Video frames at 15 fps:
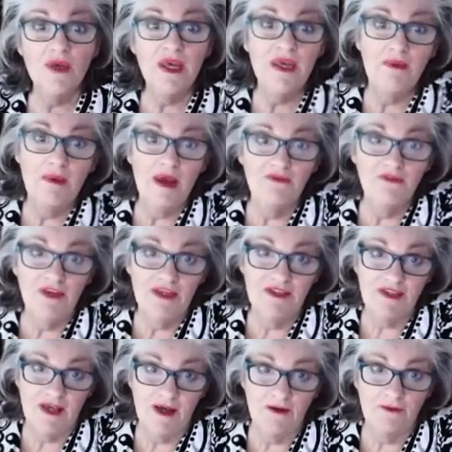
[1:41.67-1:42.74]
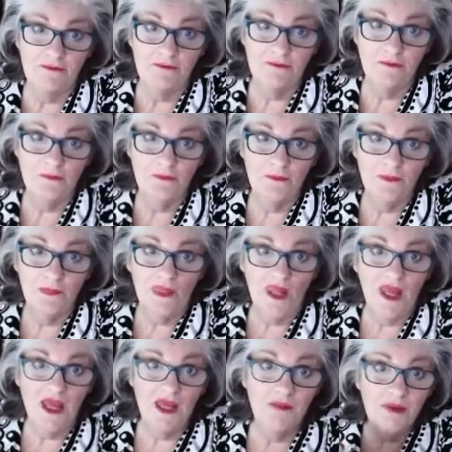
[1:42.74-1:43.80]
eBay fees are.
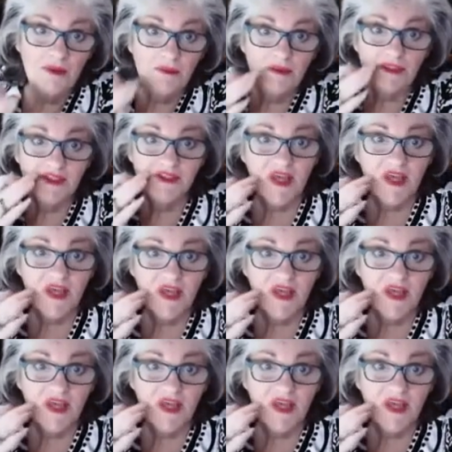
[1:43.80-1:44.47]
And people are saying...